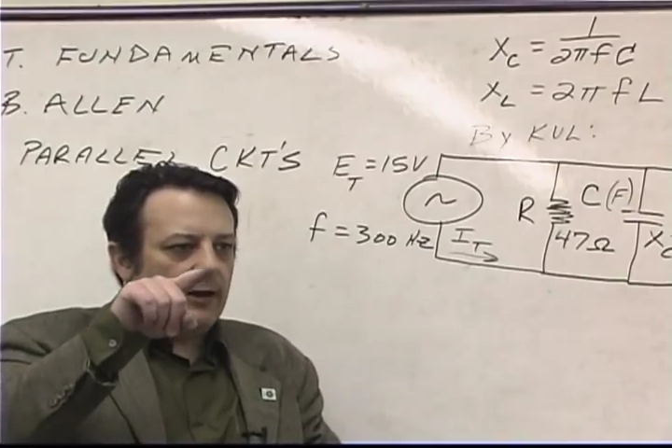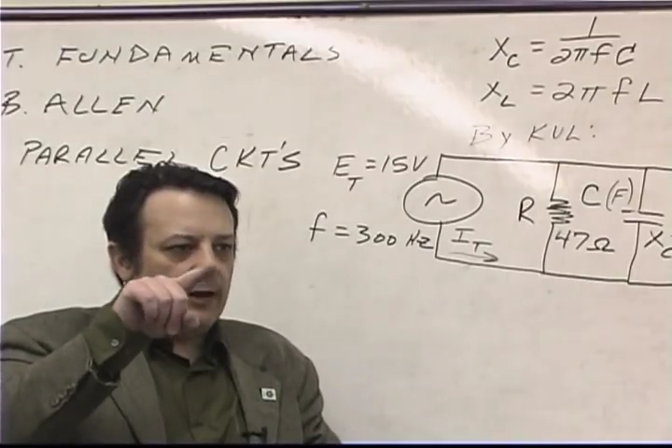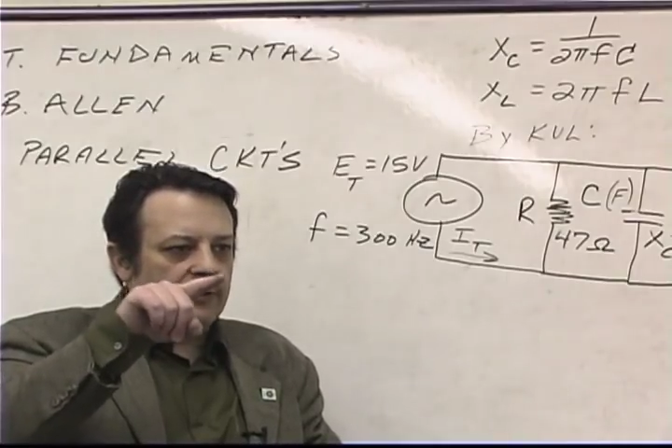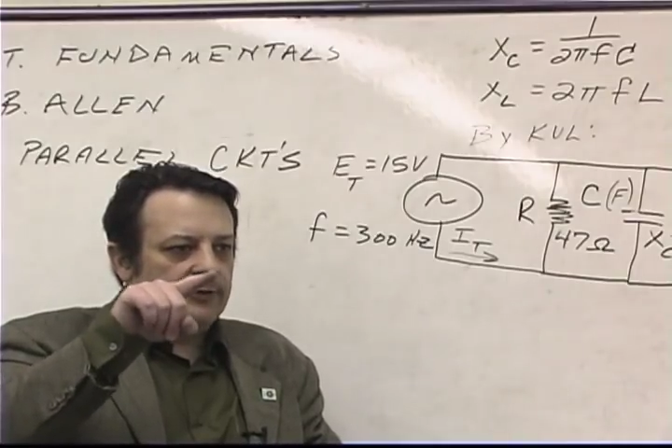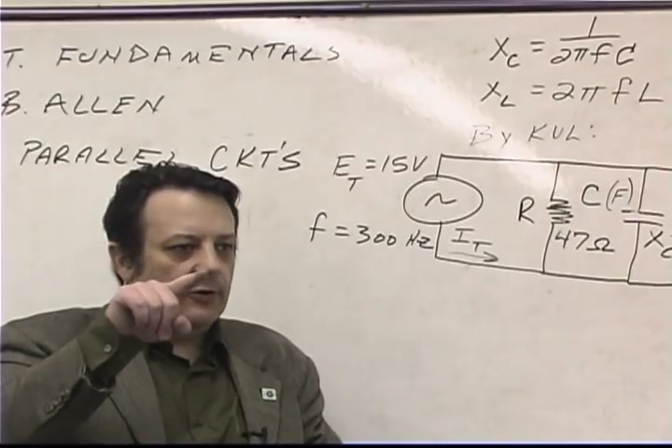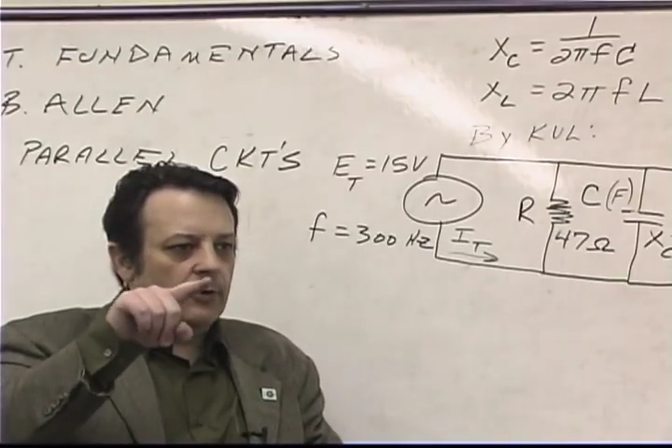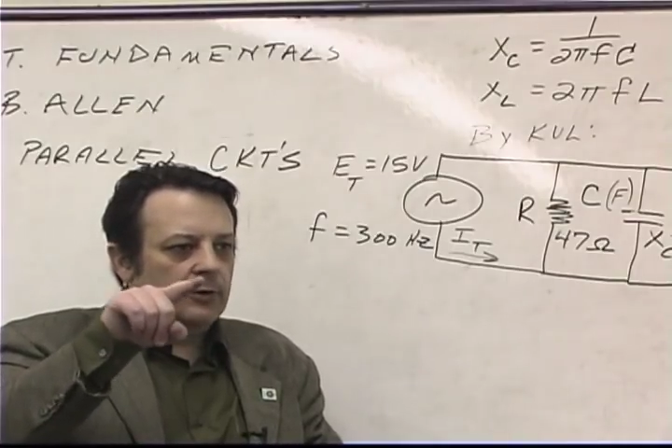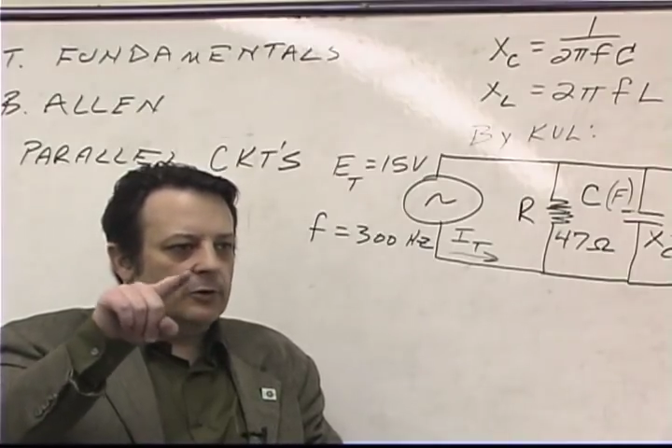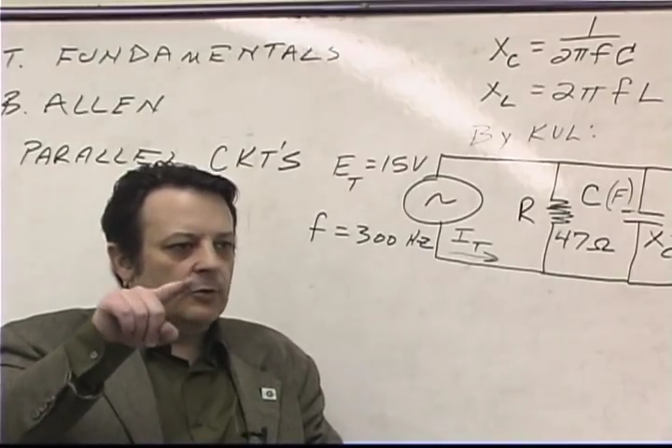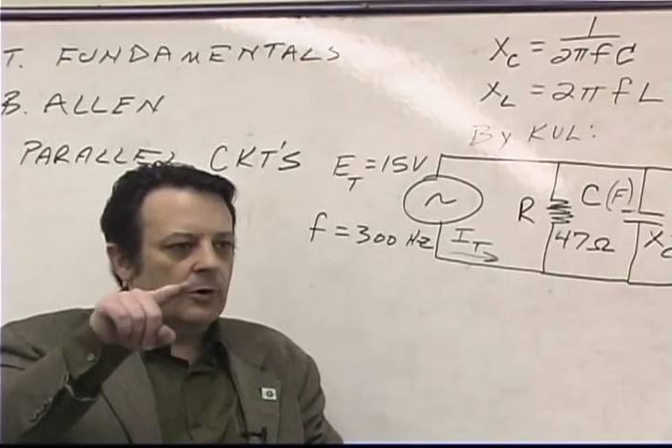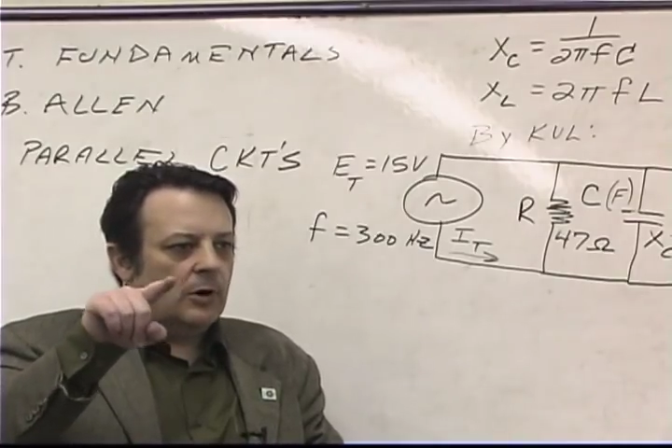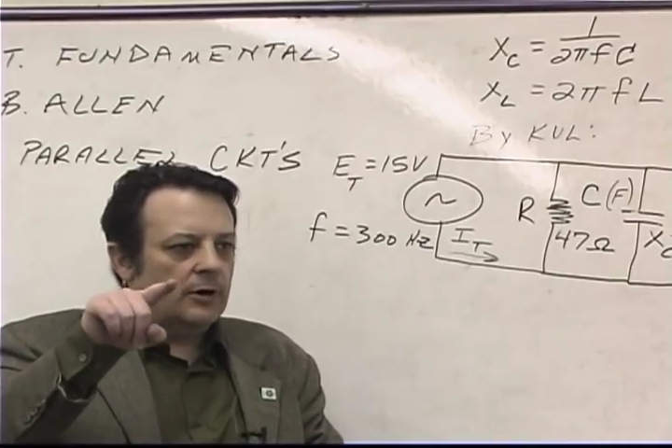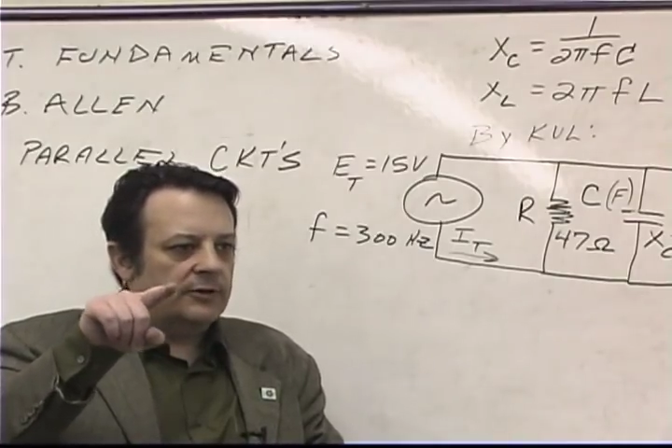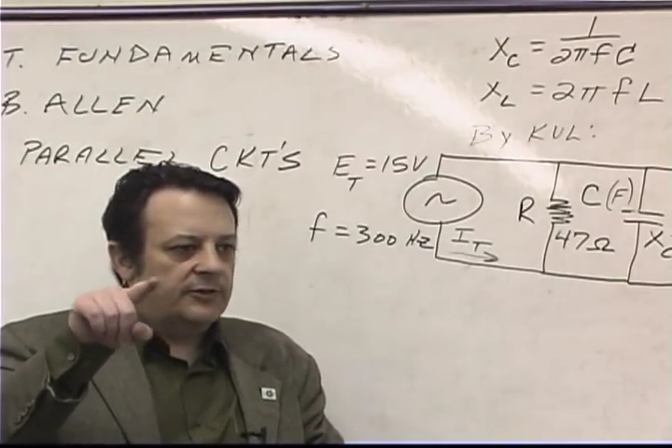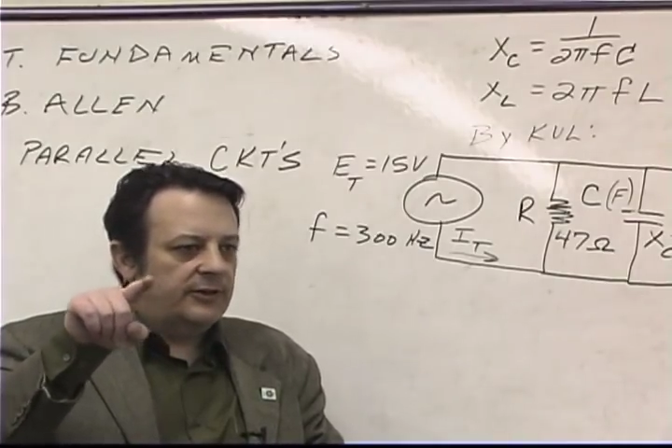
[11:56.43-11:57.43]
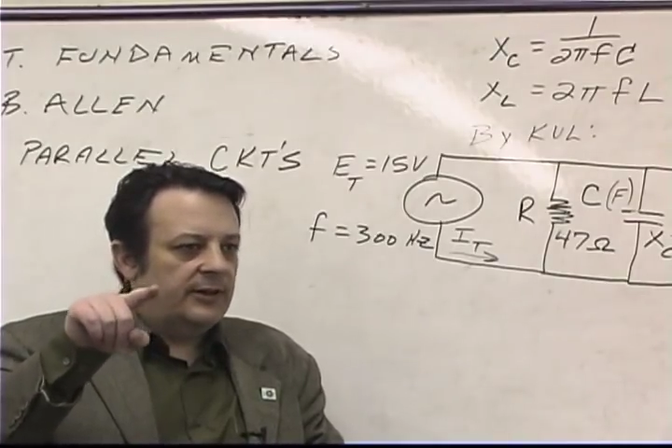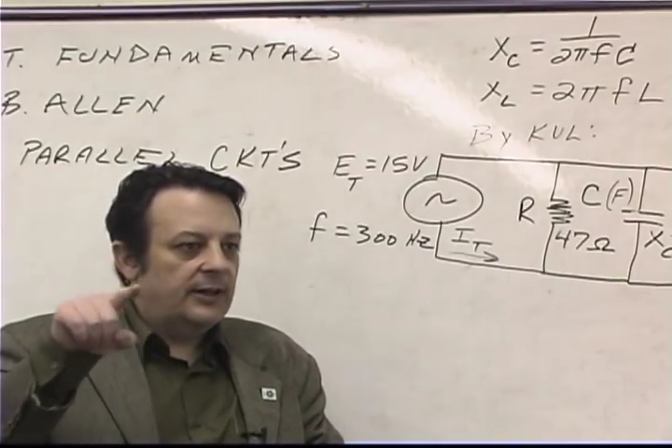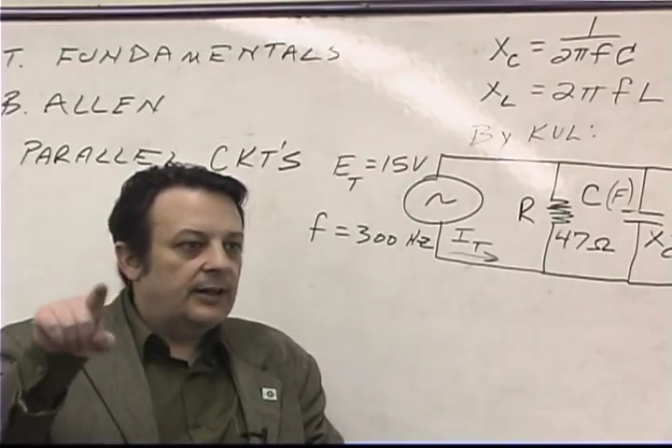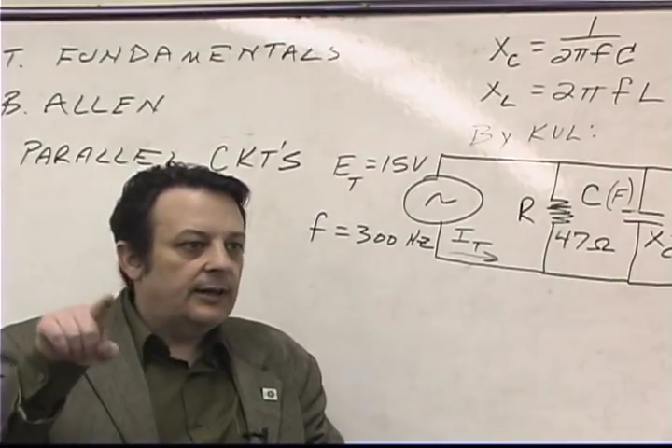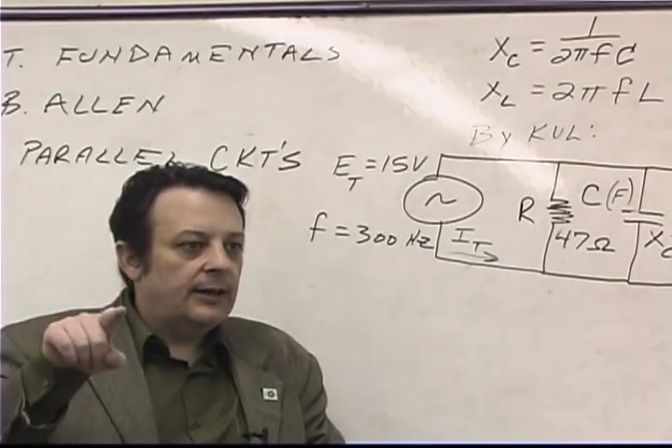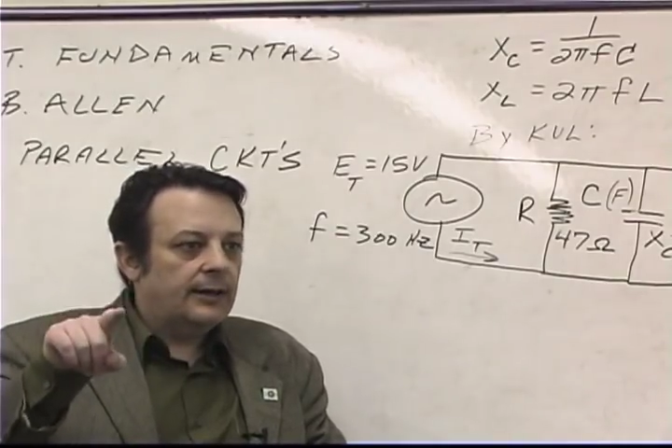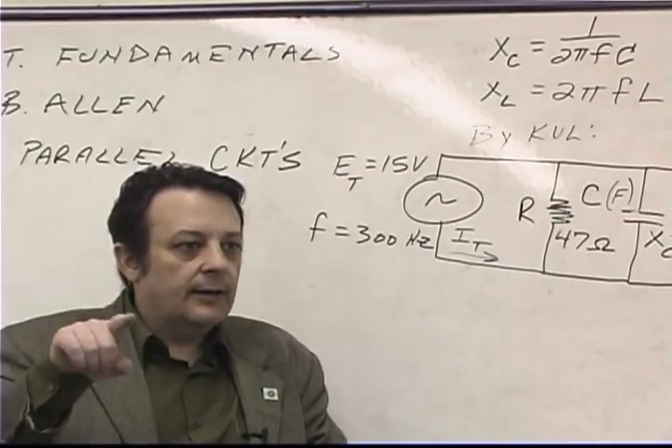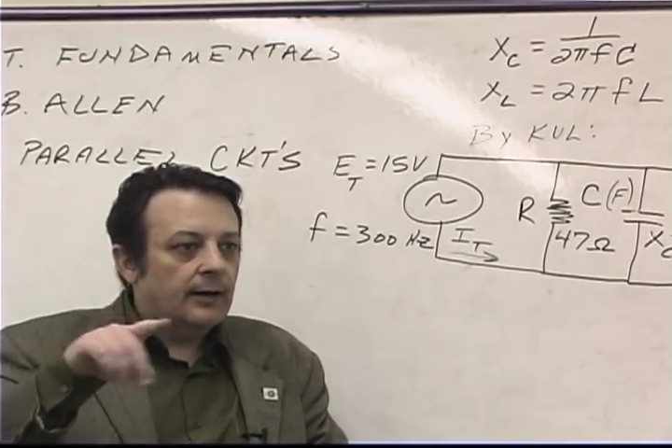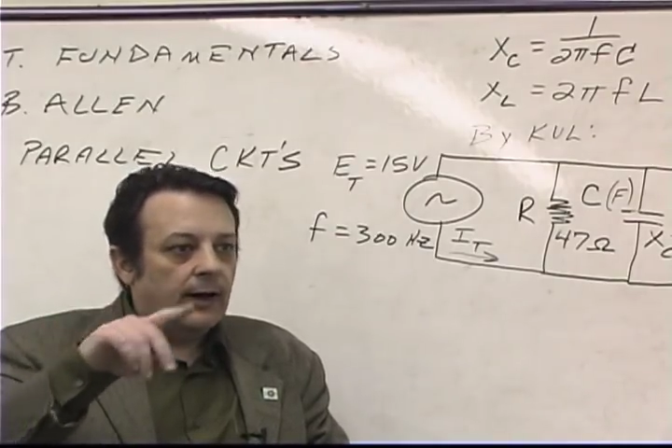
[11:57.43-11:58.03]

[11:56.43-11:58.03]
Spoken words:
S-O-U-R-C-E,